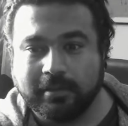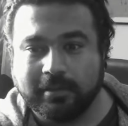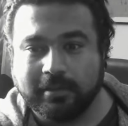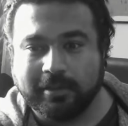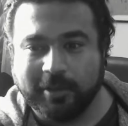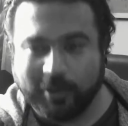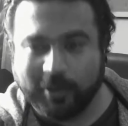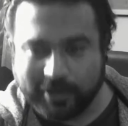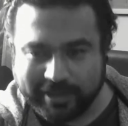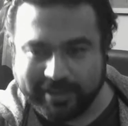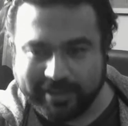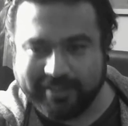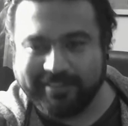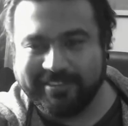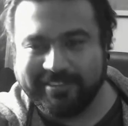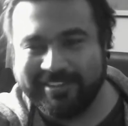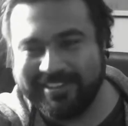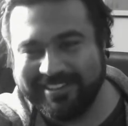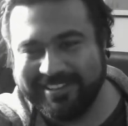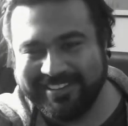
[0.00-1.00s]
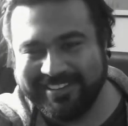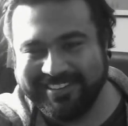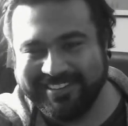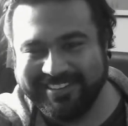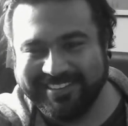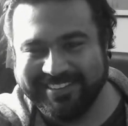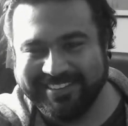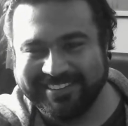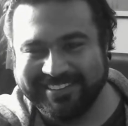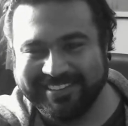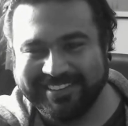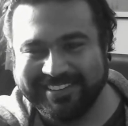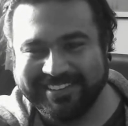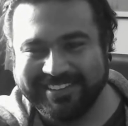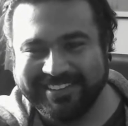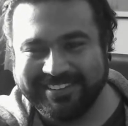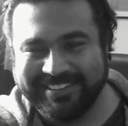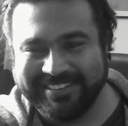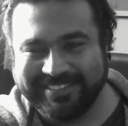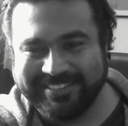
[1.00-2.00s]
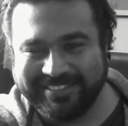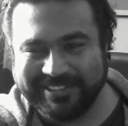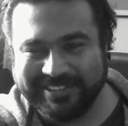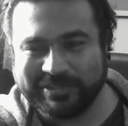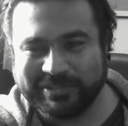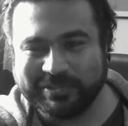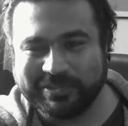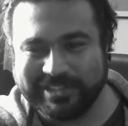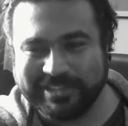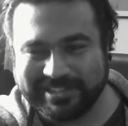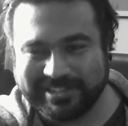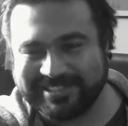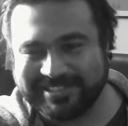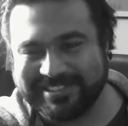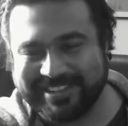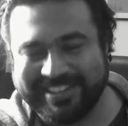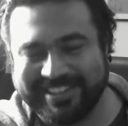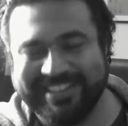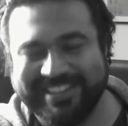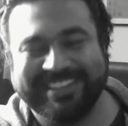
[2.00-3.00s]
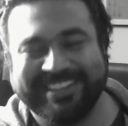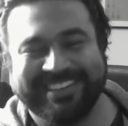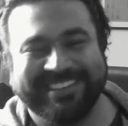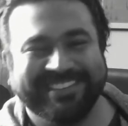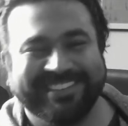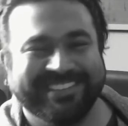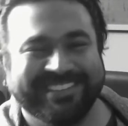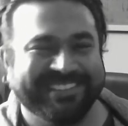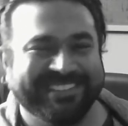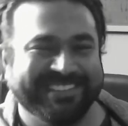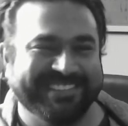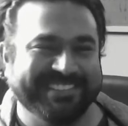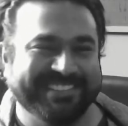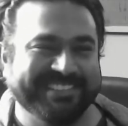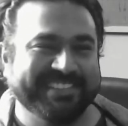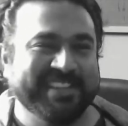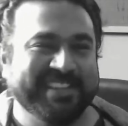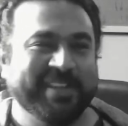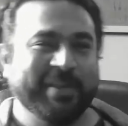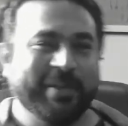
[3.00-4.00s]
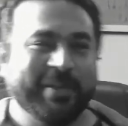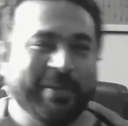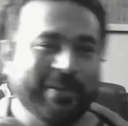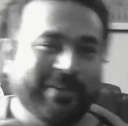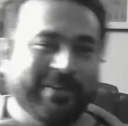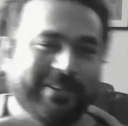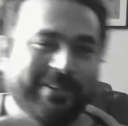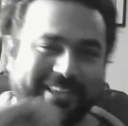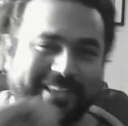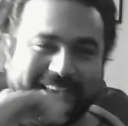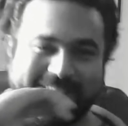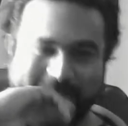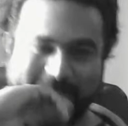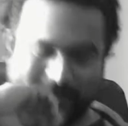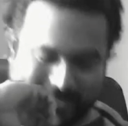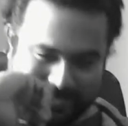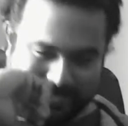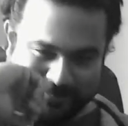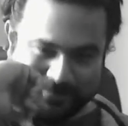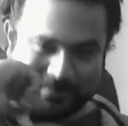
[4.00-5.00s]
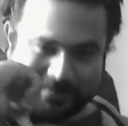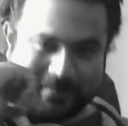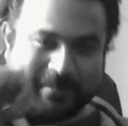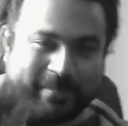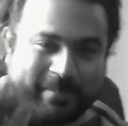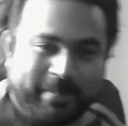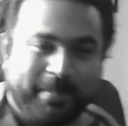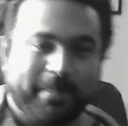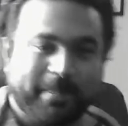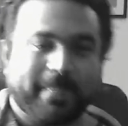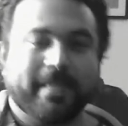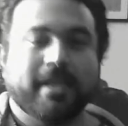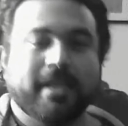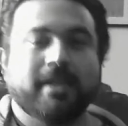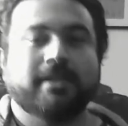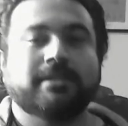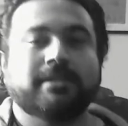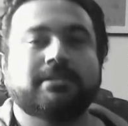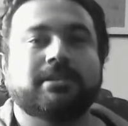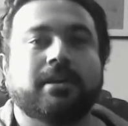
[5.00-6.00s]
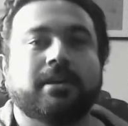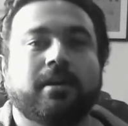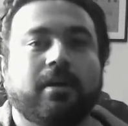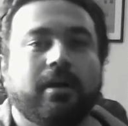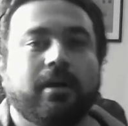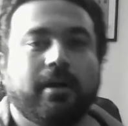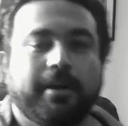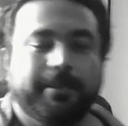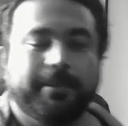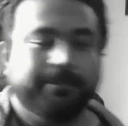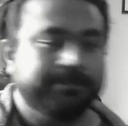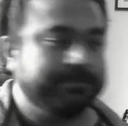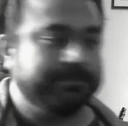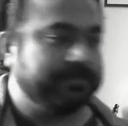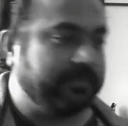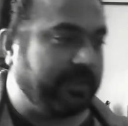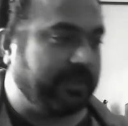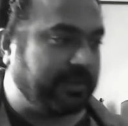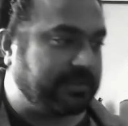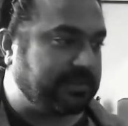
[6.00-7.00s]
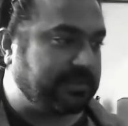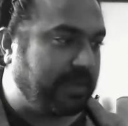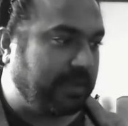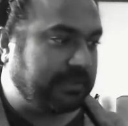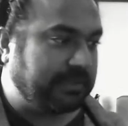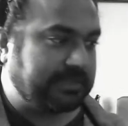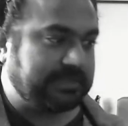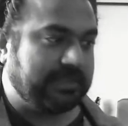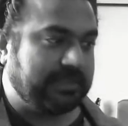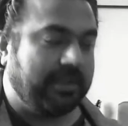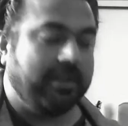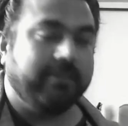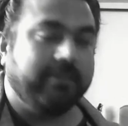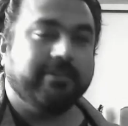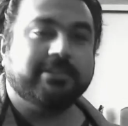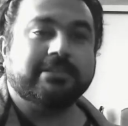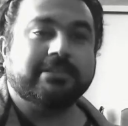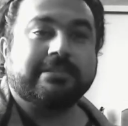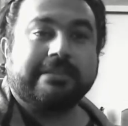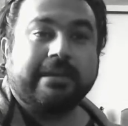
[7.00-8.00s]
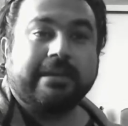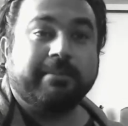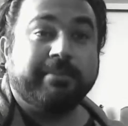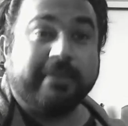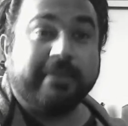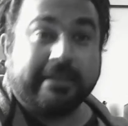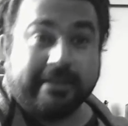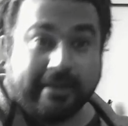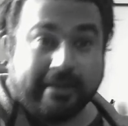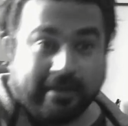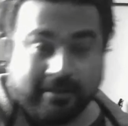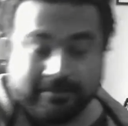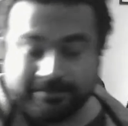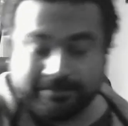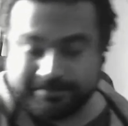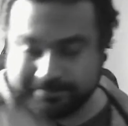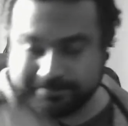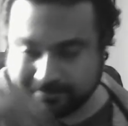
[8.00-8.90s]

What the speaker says: Okay. Me too. Yes, yes, I am. Okay. So you're gonna start the song, which is Kabira.